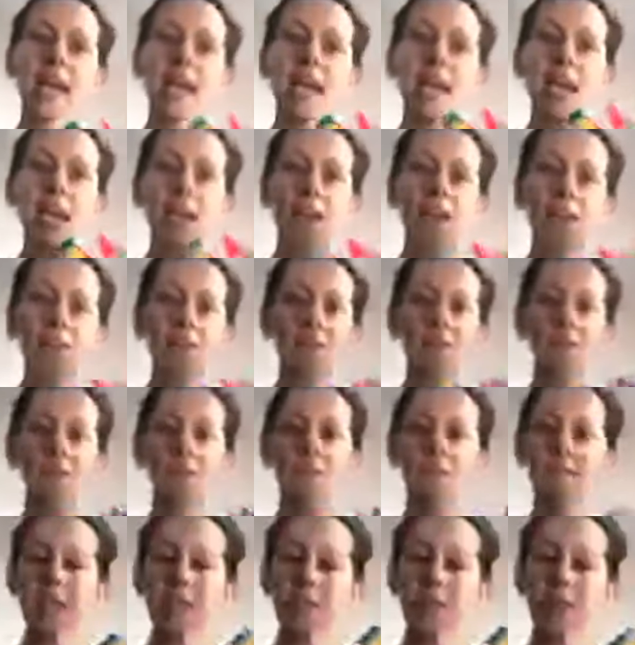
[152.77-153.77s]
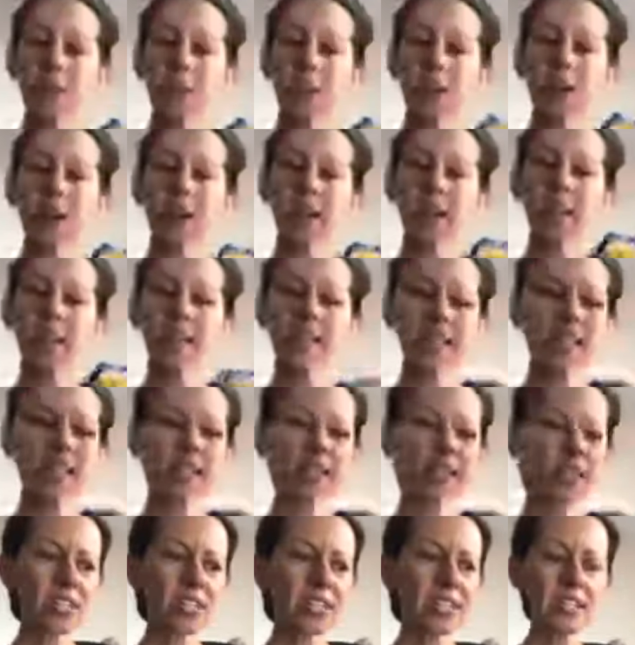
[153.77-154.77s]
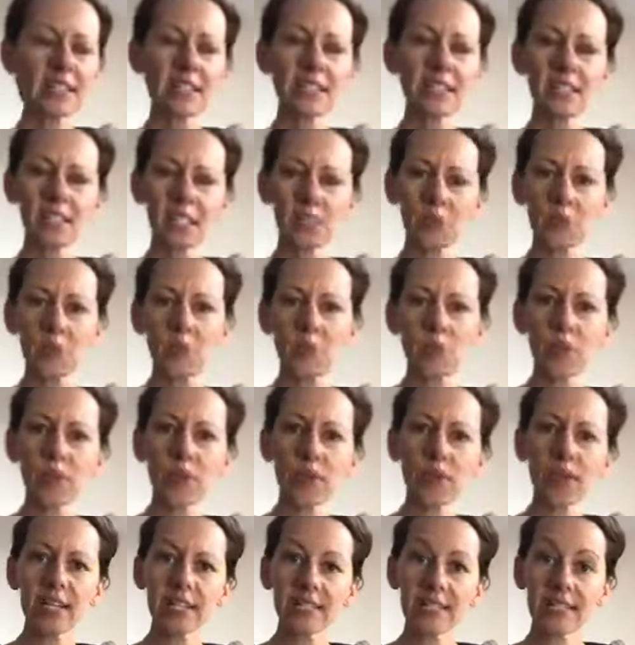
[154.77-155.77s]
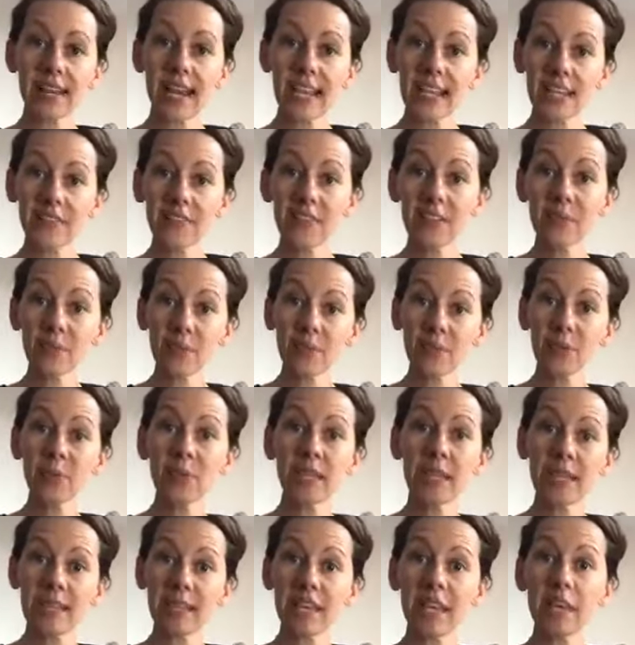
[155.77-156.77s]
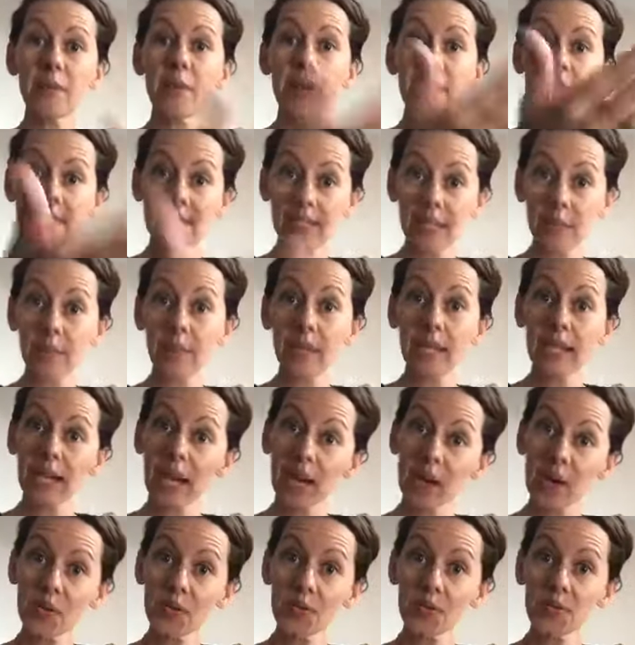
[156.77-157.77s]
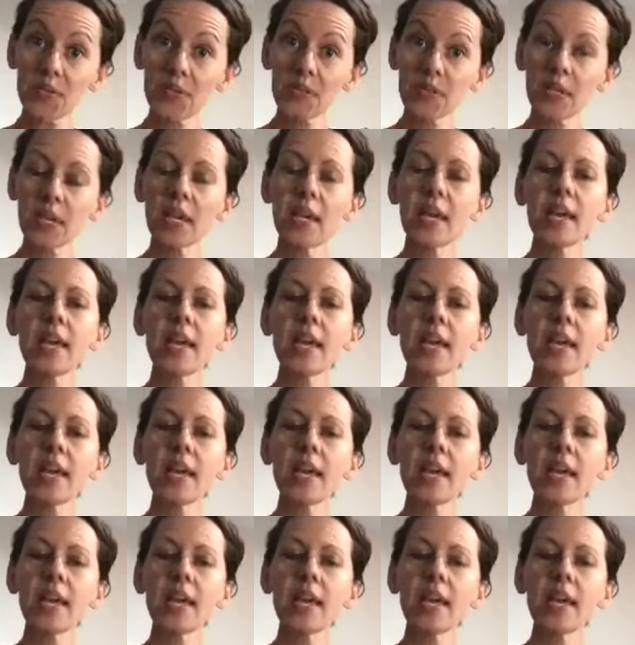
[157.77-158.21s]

It also, once they put it on, it's a good distance when they're inside of it between them and somebody else.